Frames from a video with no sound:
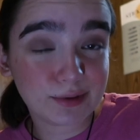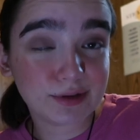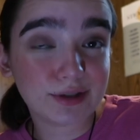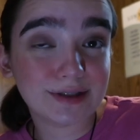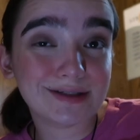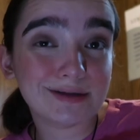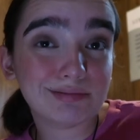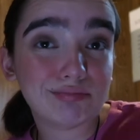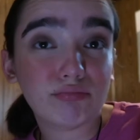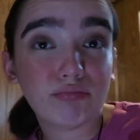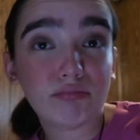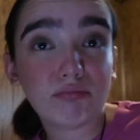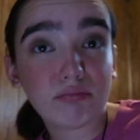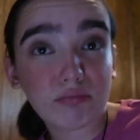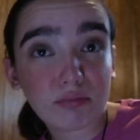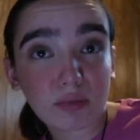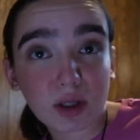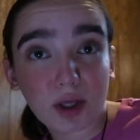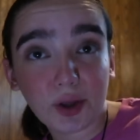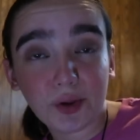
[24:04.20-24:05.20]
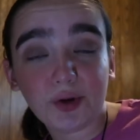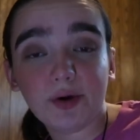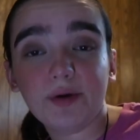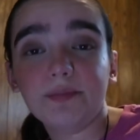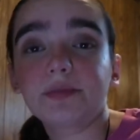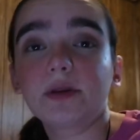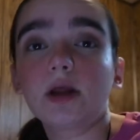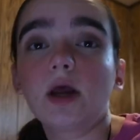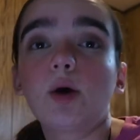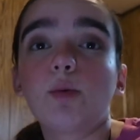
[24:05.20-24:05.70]
which is killer.
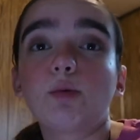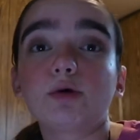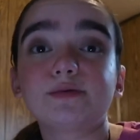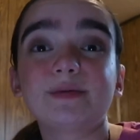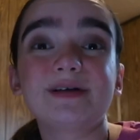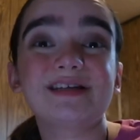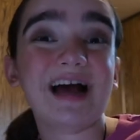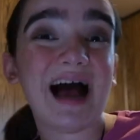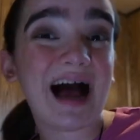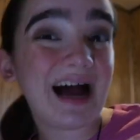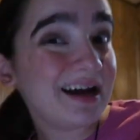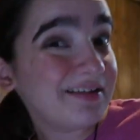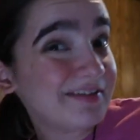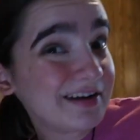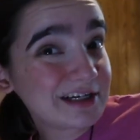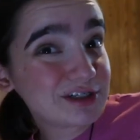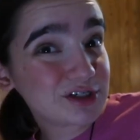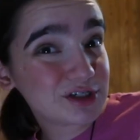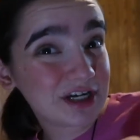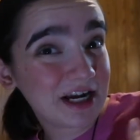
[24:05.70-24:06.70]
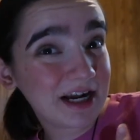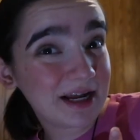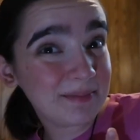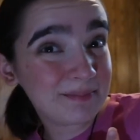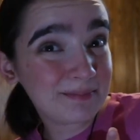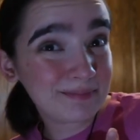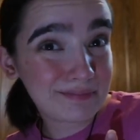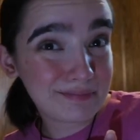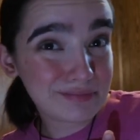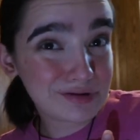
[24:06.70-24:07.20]
Which means I have extra
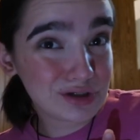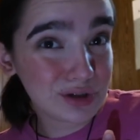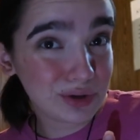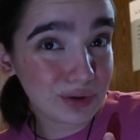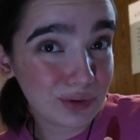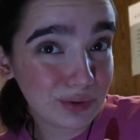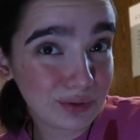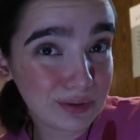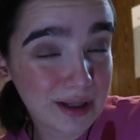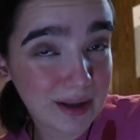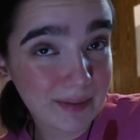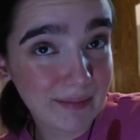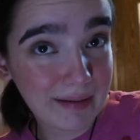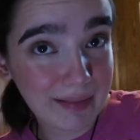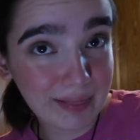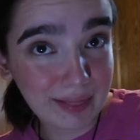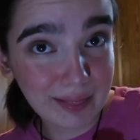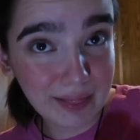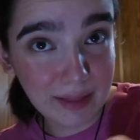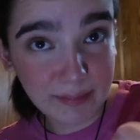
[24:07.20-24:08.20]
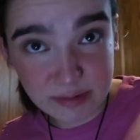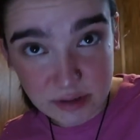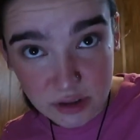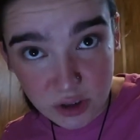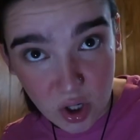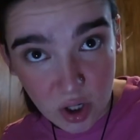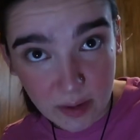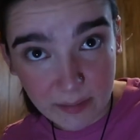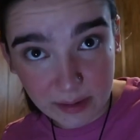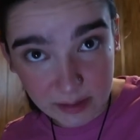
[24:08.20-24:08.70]
time to get my
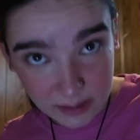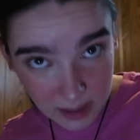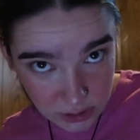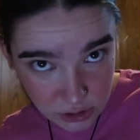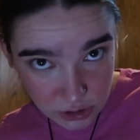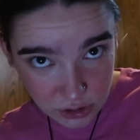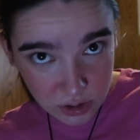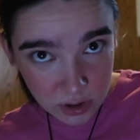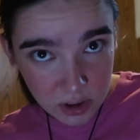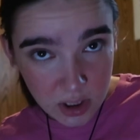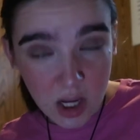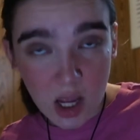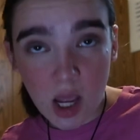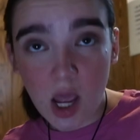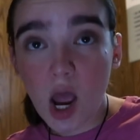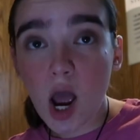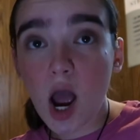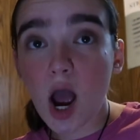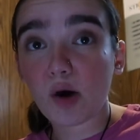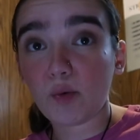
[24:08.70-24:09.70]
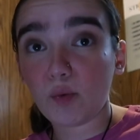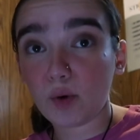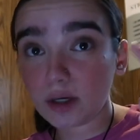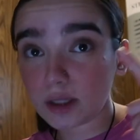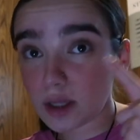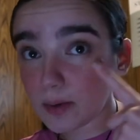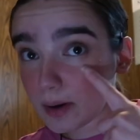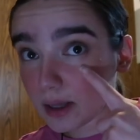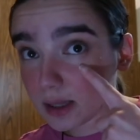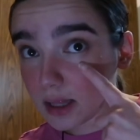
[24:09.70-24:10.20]
lipstick on, my lashes on. I want
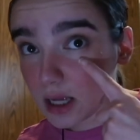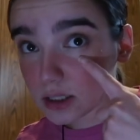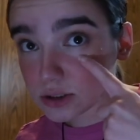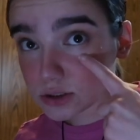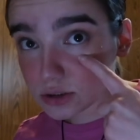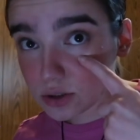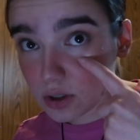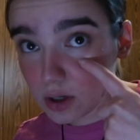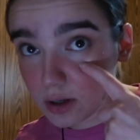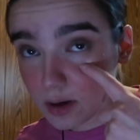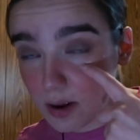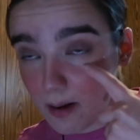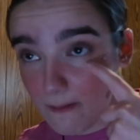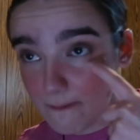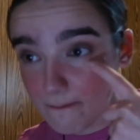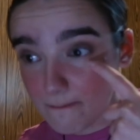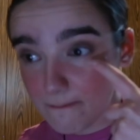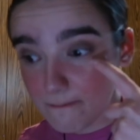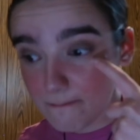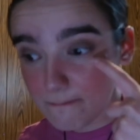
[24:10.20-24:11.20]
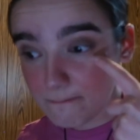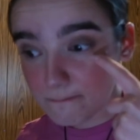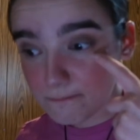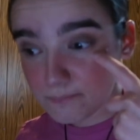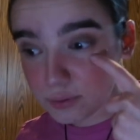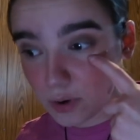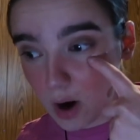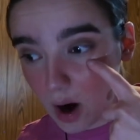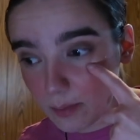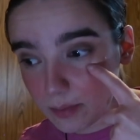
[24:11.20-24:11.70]
to get my lashes on
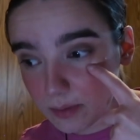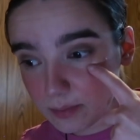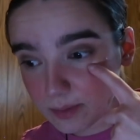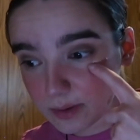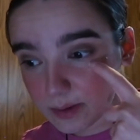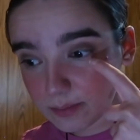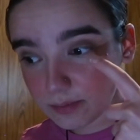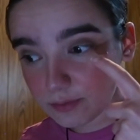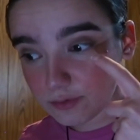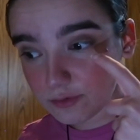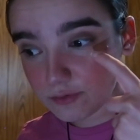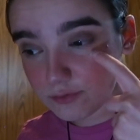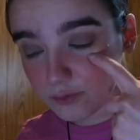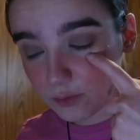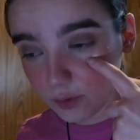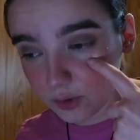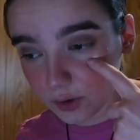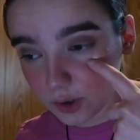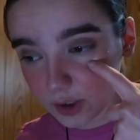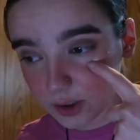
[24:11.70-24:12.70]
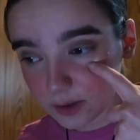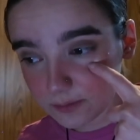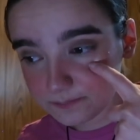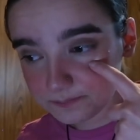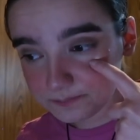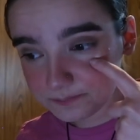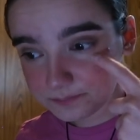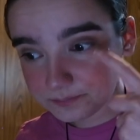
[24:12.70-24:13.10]
probably before,